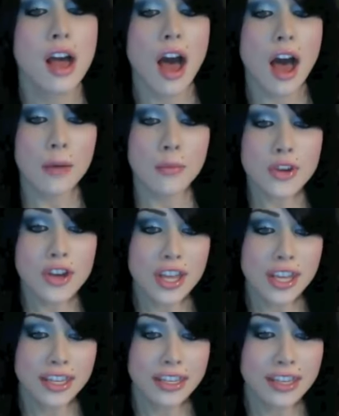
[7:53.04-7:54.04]
I'm
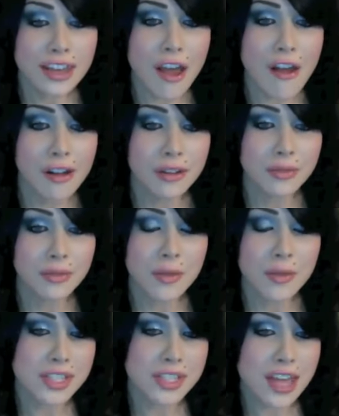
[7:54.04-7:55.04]
good.
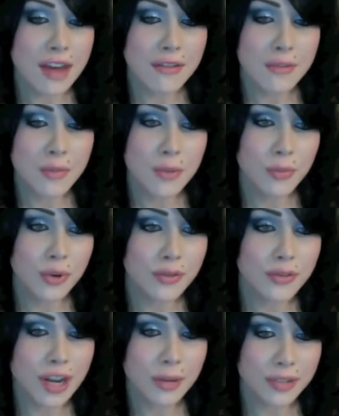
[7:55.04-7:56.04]
I'm just having my
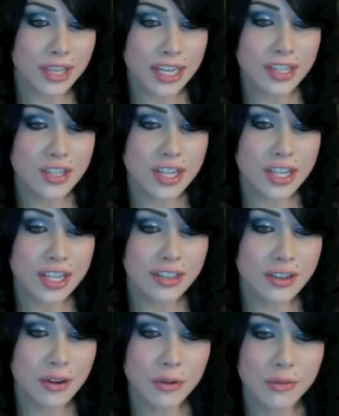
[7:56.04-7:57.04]
boyfriend application
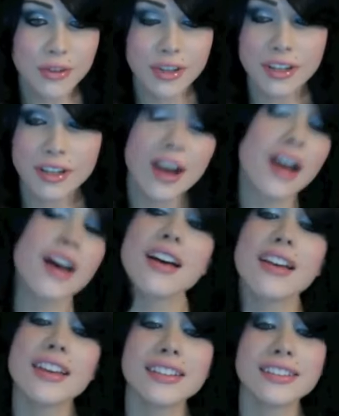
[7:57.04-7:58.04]
over
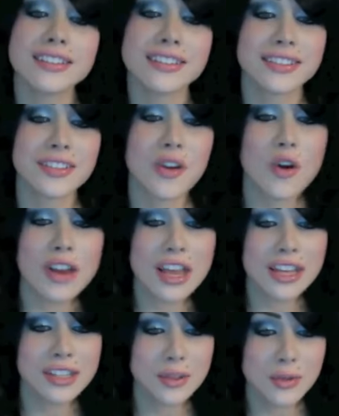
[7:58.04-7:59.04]
on
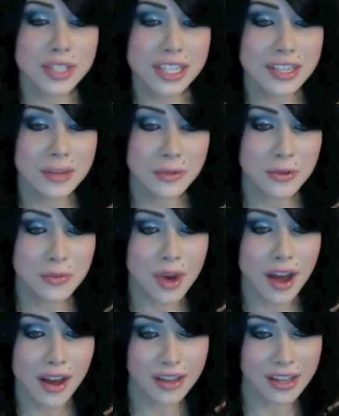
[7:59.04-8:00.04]
SOTW
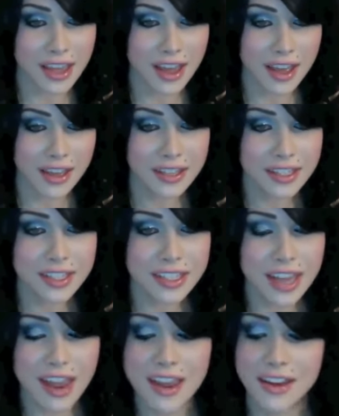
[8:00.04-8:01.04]
podcast,
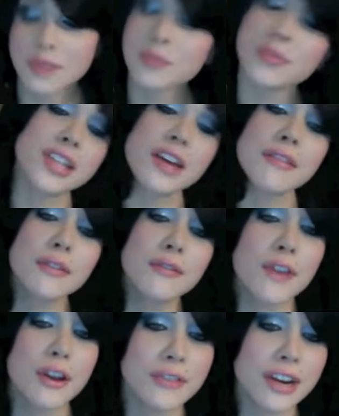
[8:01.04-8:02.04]
and I'm just having
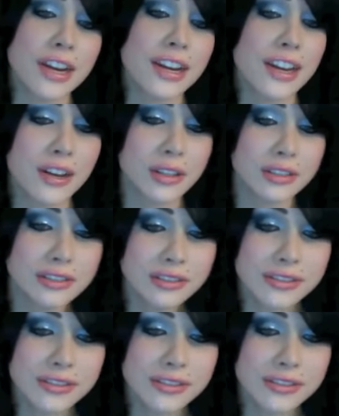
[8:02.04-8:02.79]
fun right now,